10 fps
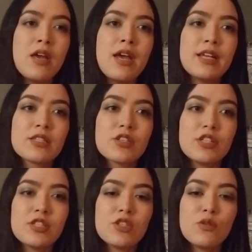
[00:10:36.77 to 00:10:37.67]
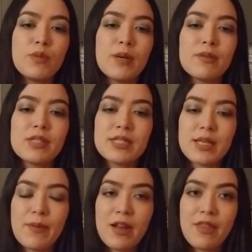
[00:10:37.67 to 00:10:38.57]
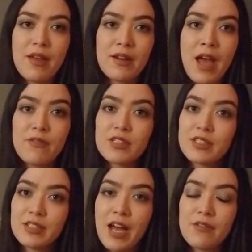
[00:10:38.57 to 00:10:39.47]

It's good to be able to step out of that and have a good laugh.